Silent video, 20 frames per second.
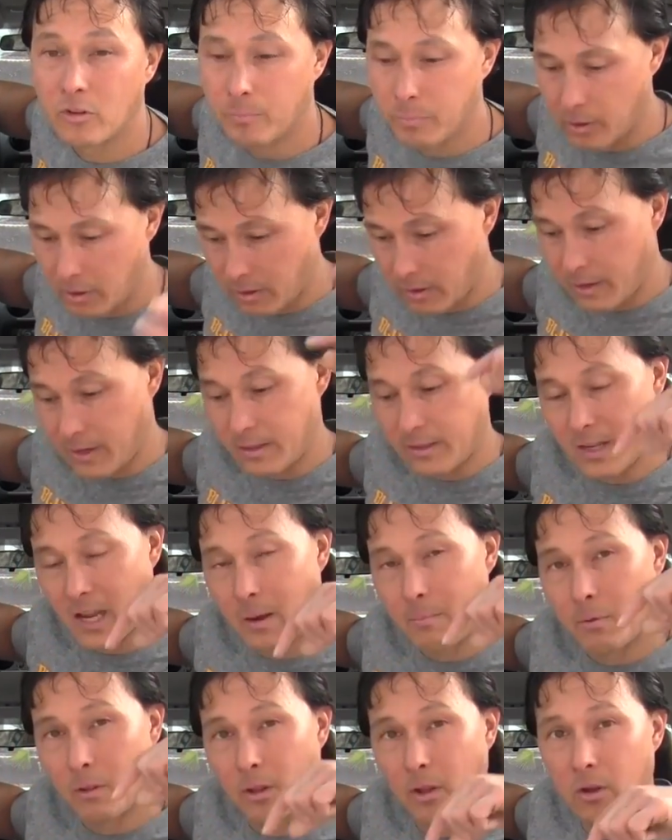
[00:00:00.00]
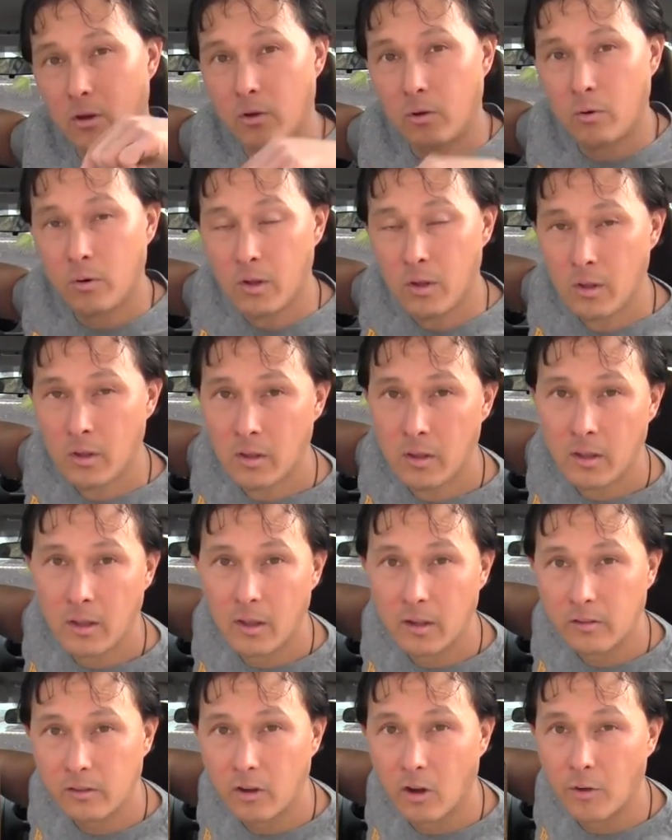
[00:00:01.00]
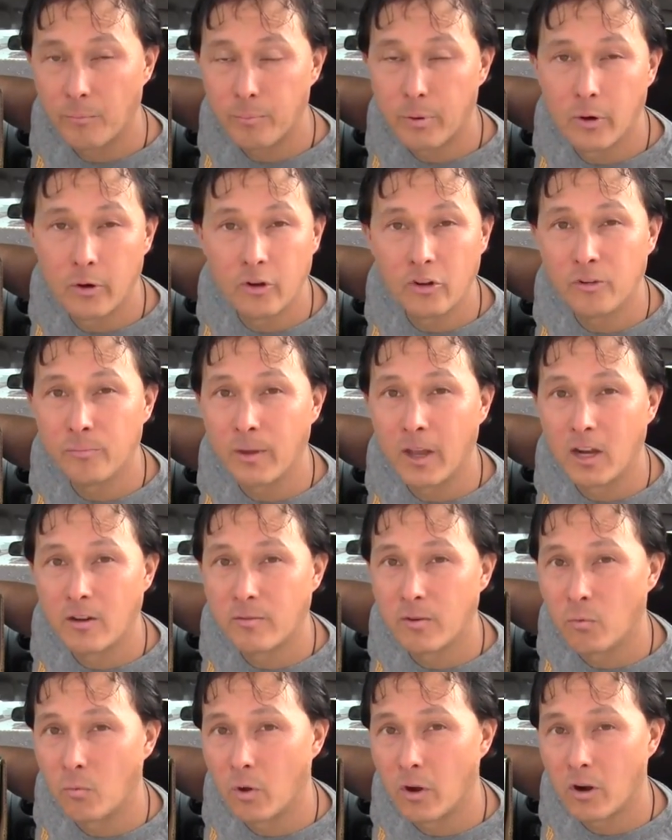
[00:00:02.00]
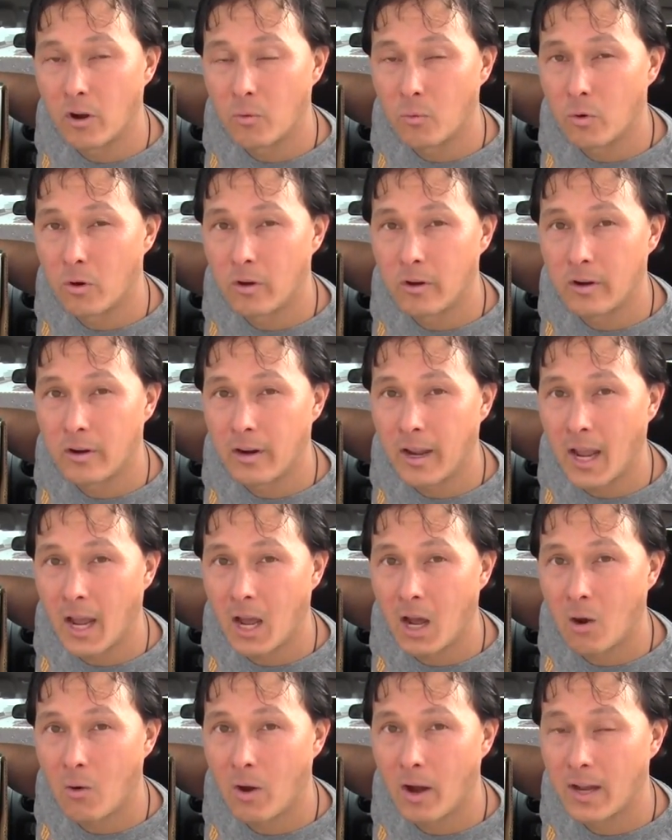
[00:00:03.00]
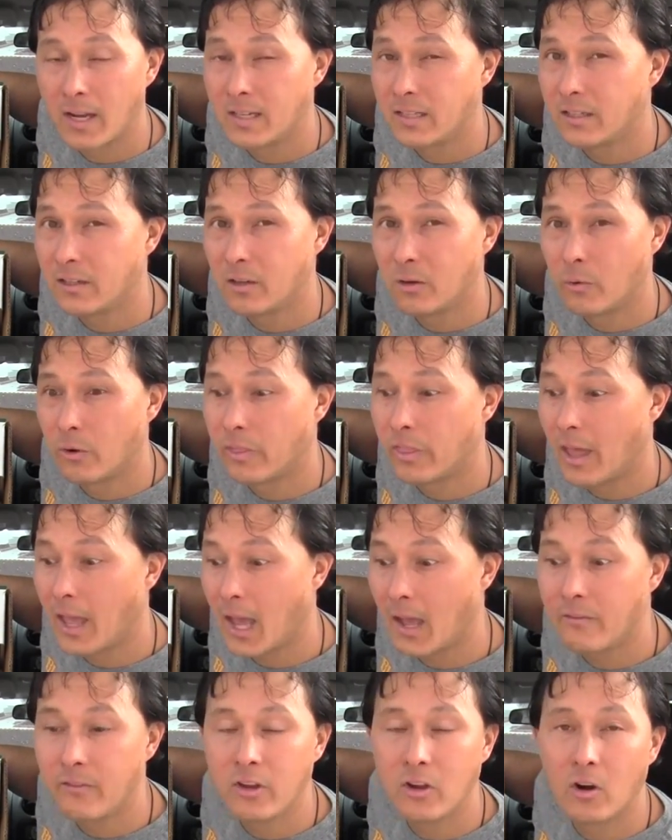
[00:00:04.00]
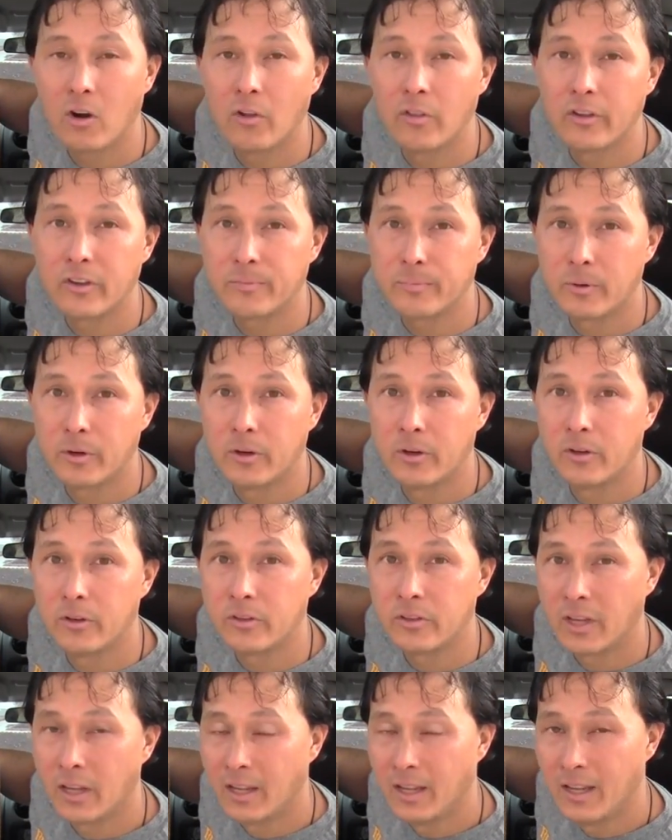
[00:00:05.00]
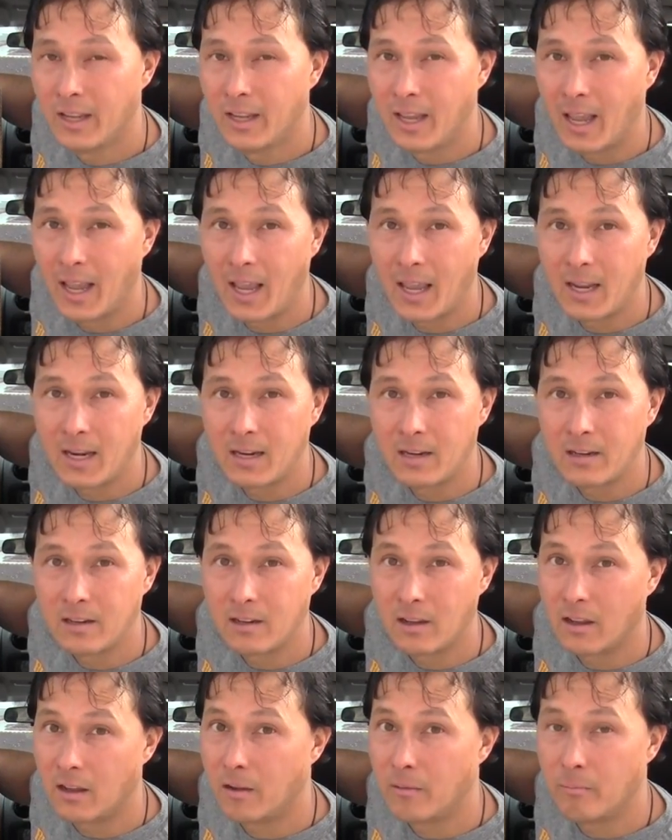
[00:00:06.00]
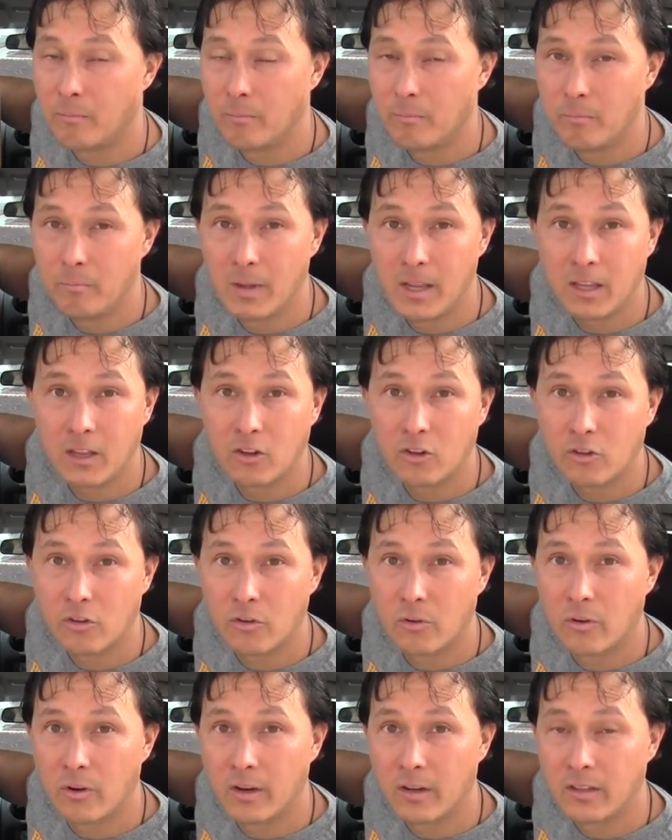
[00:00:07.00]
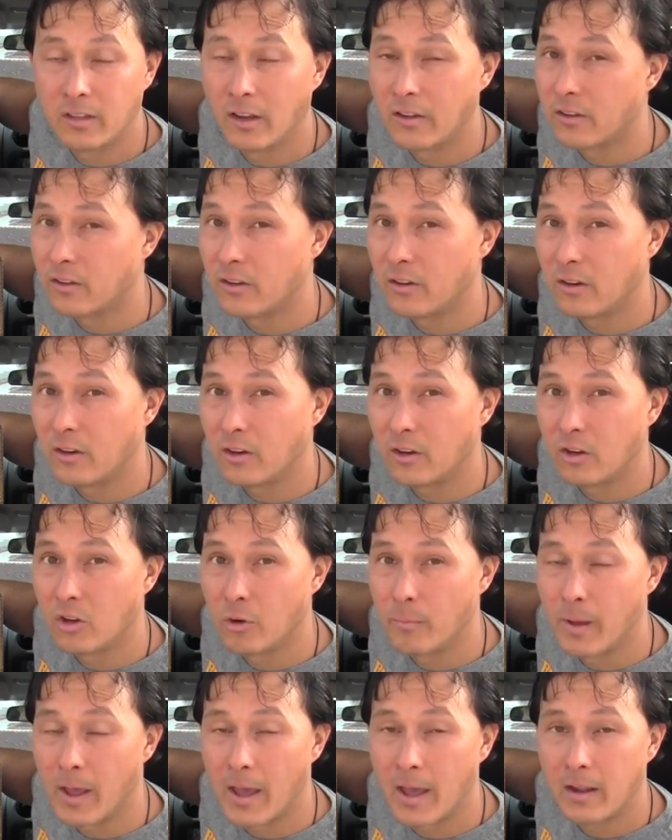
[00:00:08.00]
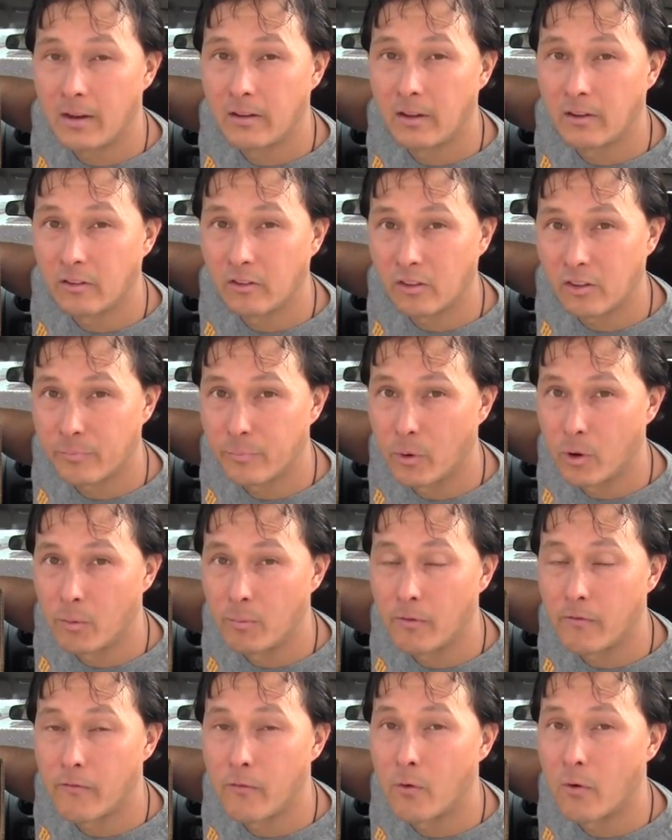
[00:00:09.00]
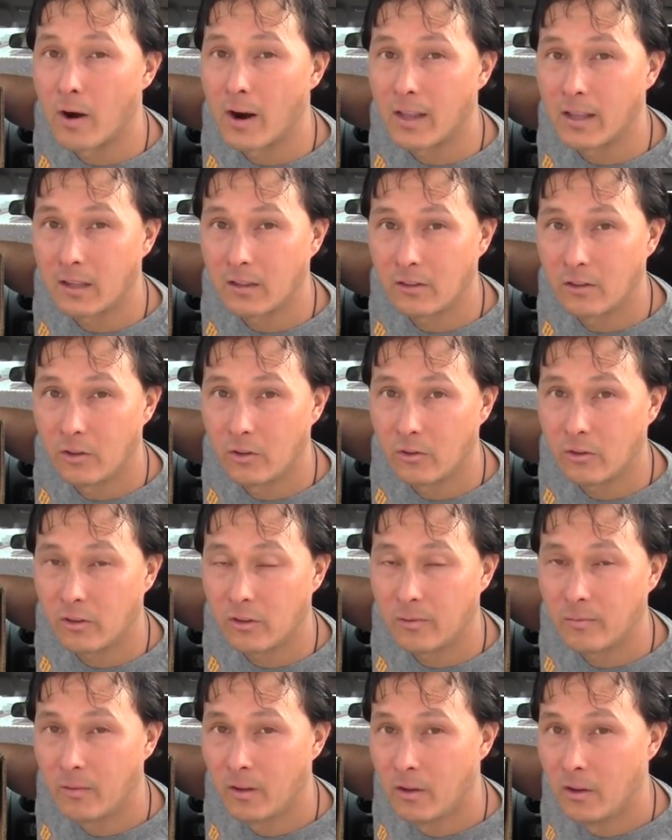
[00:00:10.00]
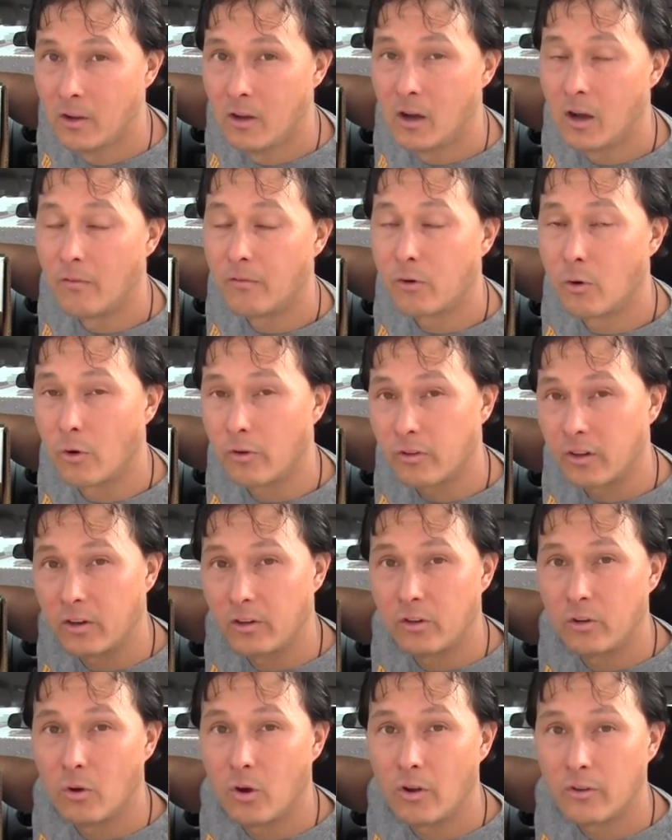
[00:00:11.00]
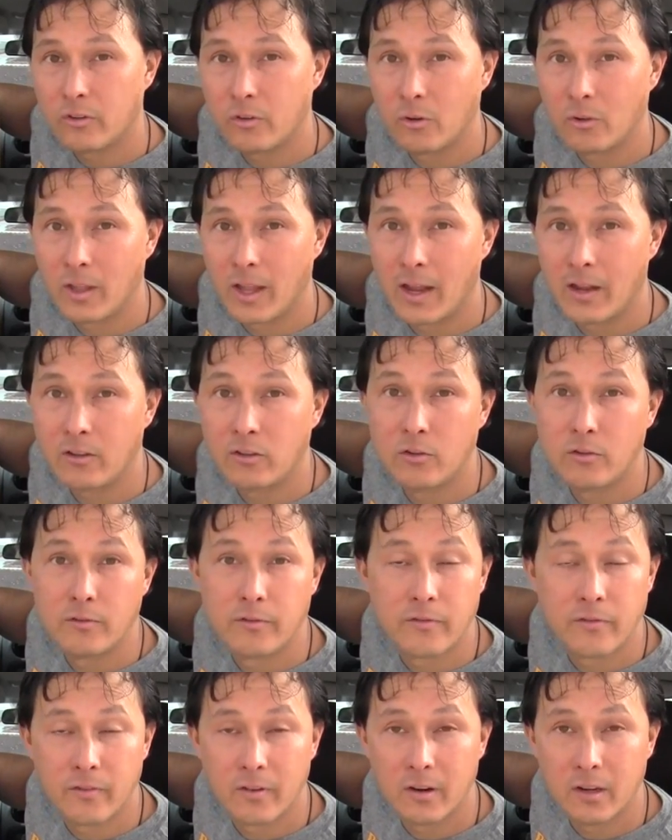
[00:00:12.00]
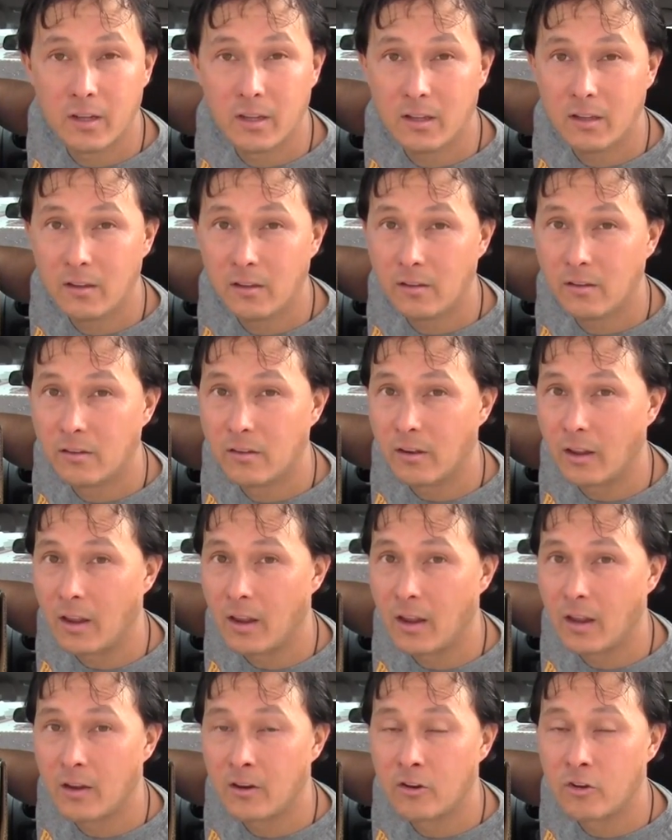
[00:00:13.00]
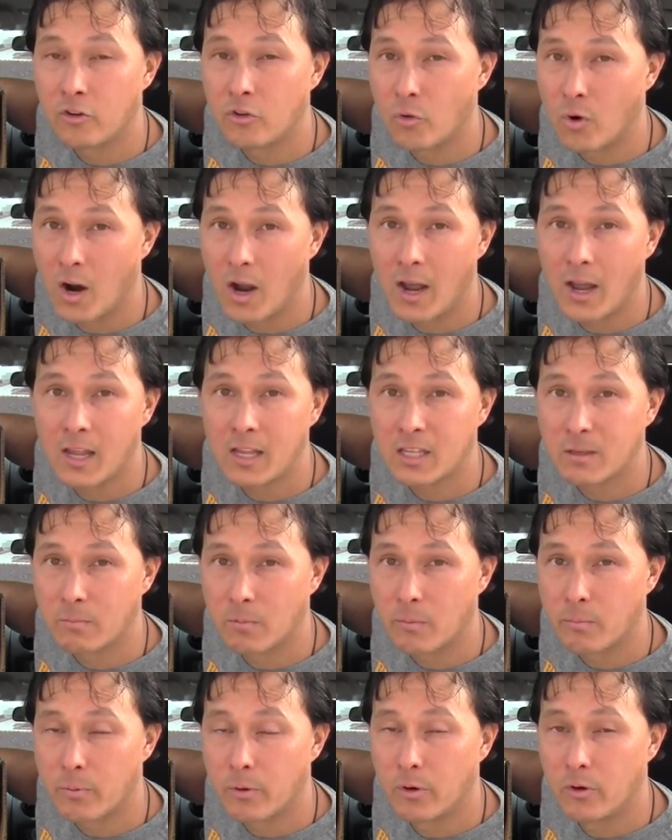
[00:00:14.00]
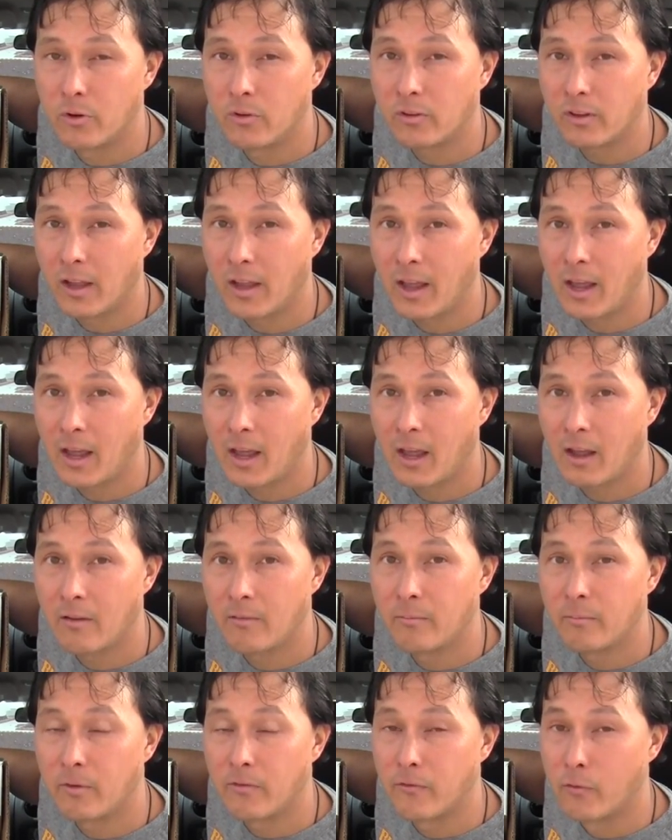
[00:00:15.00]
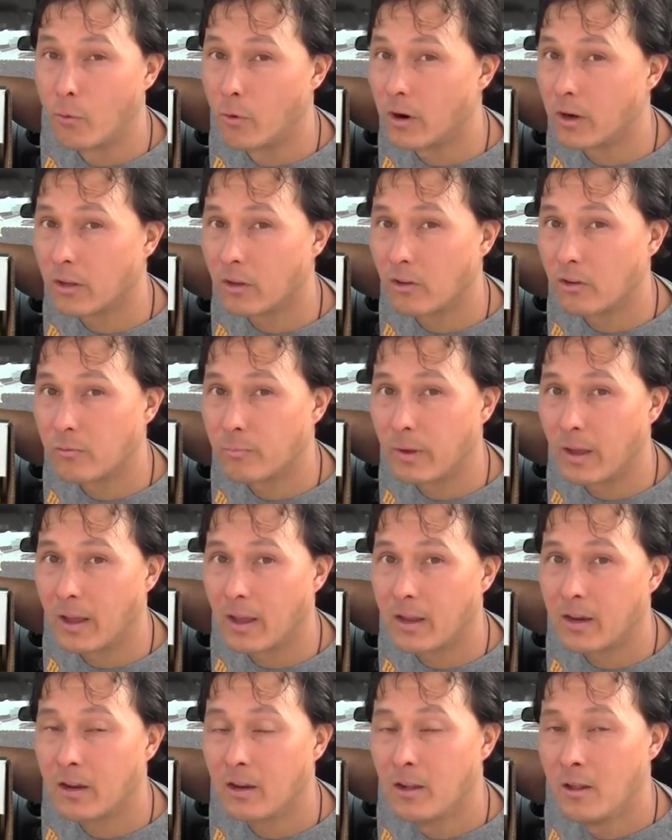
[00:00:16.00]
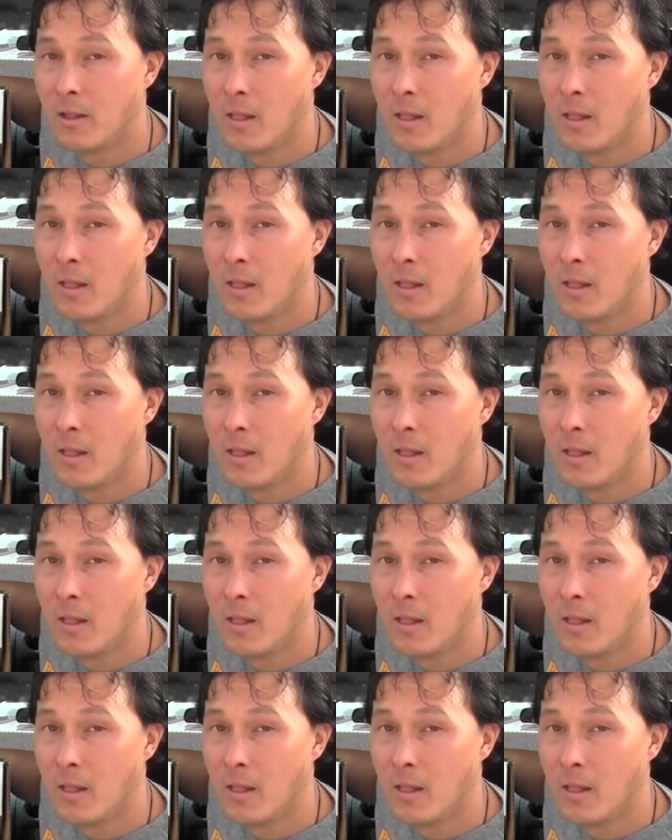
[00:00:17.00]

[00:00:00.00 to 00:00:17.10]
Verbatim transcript: I'll put a link down below. It's called Produce Management one oh one, and how I deal with having all this produce and uh, making sure it doesn't go bad, doesn't spoil before I get to use it. Of course, I do also like to freeze and dry some of the produce I have before it goes bad.